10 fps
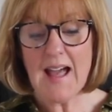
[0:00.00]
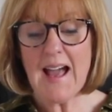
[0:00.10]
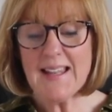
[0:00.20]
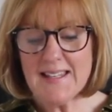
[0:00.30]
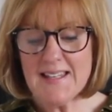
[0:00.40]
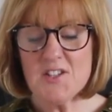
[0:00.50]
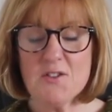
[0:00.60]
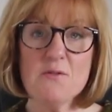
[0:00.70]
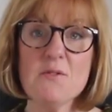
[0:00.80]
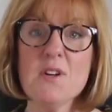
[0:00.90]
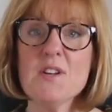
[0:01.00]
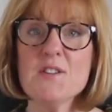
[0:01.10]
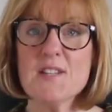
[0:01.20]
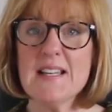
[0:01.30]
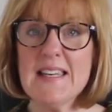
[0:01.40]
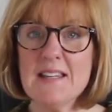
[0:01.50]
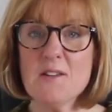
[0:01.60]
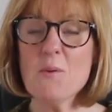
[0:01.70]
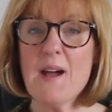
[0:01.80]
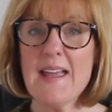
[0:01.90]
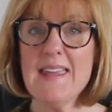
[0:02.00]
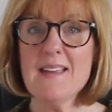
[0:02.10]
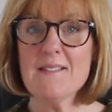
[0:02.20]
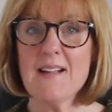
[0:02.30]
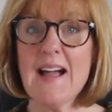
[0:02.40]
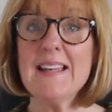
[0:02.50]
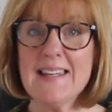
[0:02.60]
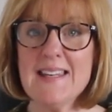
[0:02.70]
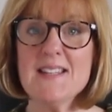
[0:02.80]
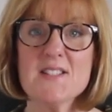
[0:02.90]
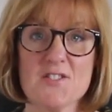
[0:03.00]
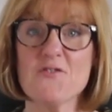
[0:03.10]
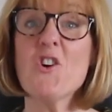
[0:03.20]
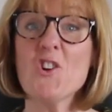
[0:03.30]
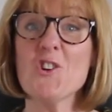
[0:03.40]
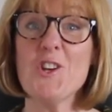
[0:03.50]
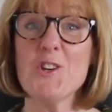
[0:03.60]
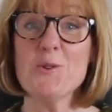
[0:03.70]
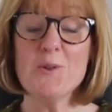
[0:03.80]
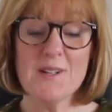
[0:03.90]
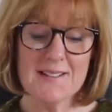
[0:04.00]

I need you to lead the way. I need to follow you.